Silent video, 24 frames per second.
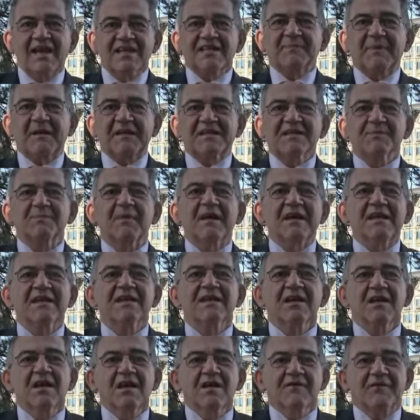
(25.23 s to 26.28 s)
Expats
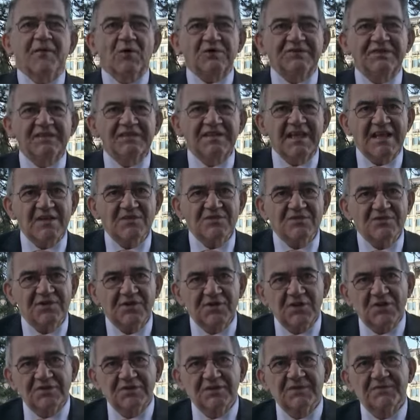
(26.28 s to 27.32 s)
make
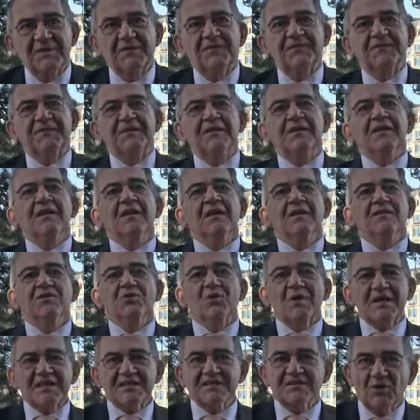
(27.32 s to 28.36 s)

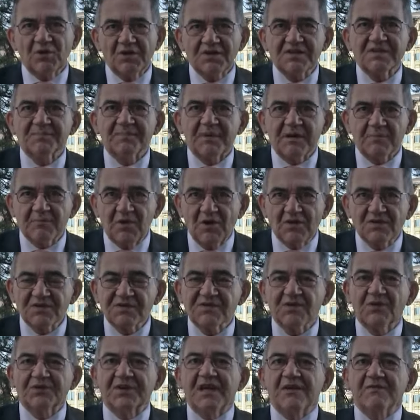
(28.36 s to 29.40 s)
$14,350 per
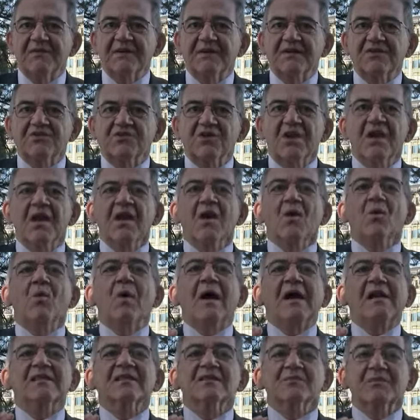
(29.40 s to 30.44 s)
month on average,
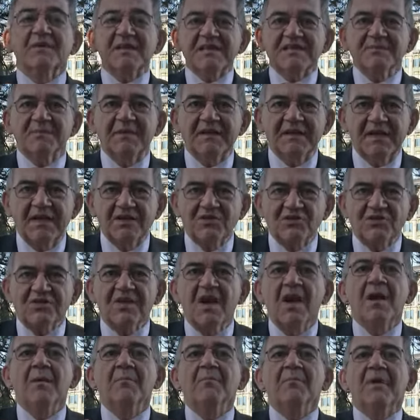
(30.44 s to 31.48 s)
while Swiss
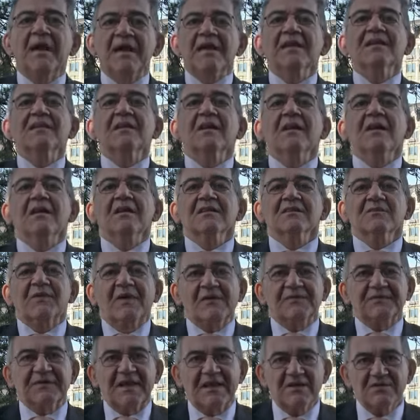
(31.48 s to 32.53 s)
managers make
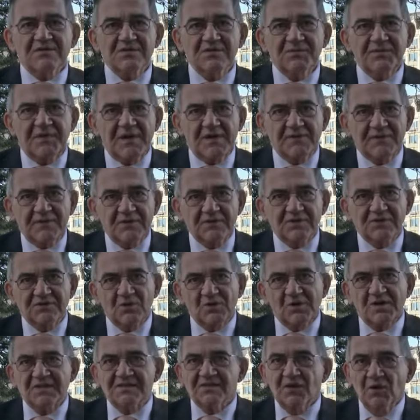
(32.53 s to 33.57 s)

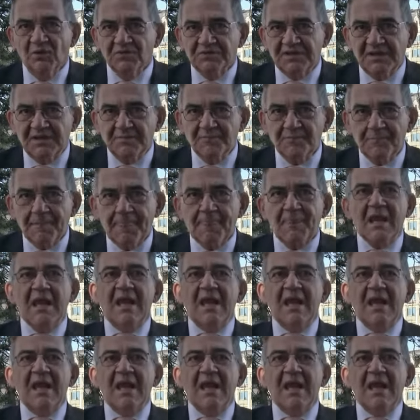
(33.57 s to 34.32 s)
$12,500 only.